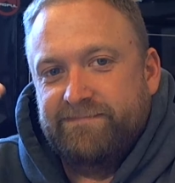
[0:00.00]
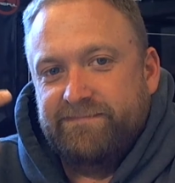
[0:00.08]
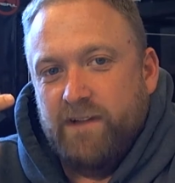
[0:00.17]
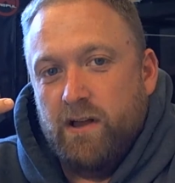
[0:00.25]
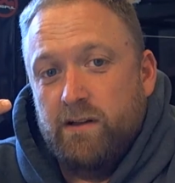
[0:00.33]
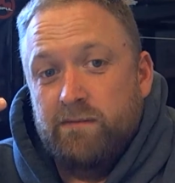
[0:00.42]

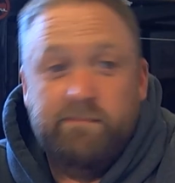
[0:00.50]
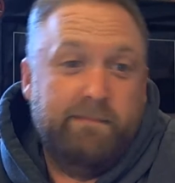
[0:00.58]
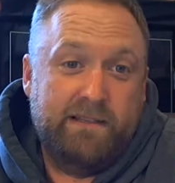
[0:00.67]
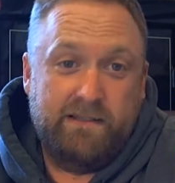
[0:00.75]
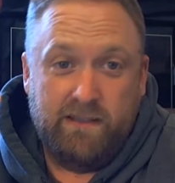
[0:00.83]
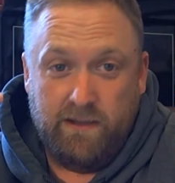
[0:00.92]
of
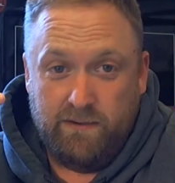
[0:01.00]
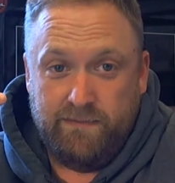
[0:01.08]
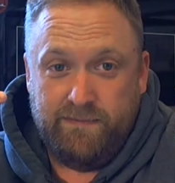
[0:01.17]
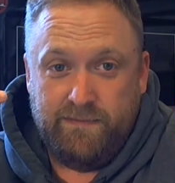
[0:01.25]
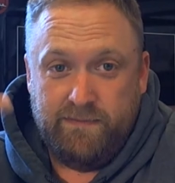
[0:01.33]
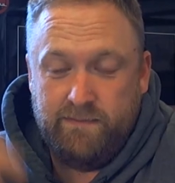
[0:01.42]

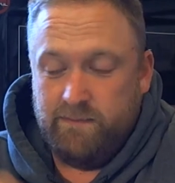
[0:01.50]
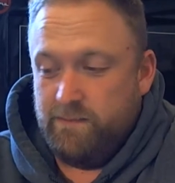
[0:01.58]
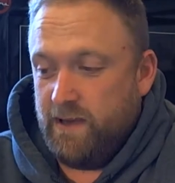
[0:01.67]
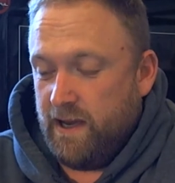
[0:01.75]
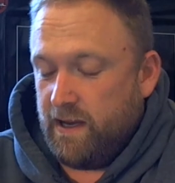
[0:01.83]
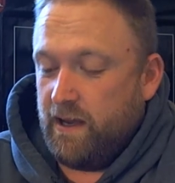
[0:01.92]
myself
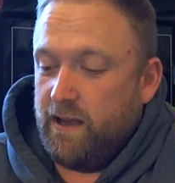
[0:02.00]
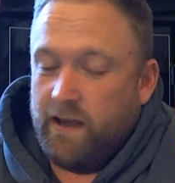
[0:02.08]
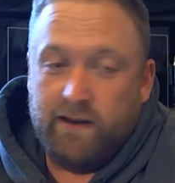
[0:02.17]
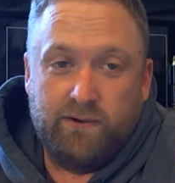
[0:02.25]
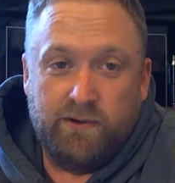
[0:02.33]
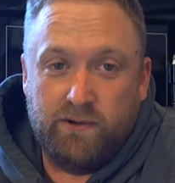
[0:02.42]
back. I
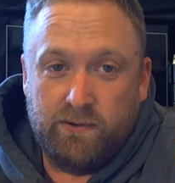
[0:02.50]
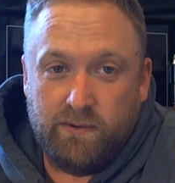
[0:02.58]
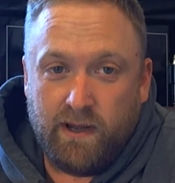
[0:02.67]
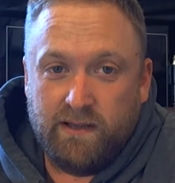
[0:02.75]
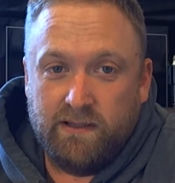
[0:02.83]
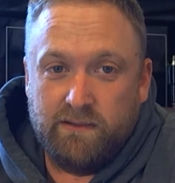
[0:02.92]
don't know.
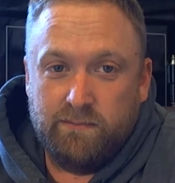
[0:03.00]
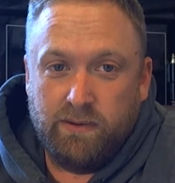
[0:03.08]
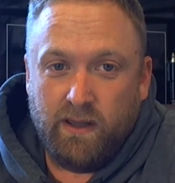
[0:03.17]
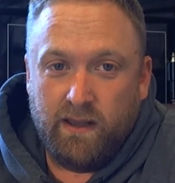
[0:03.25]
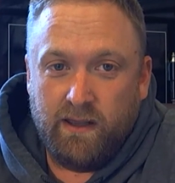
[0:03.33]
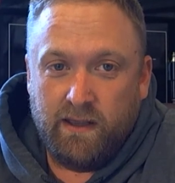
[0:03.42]
I did
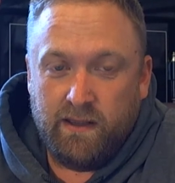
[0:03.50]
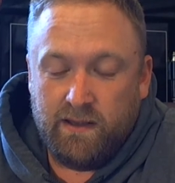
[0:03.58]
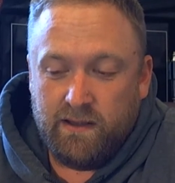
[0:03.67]
play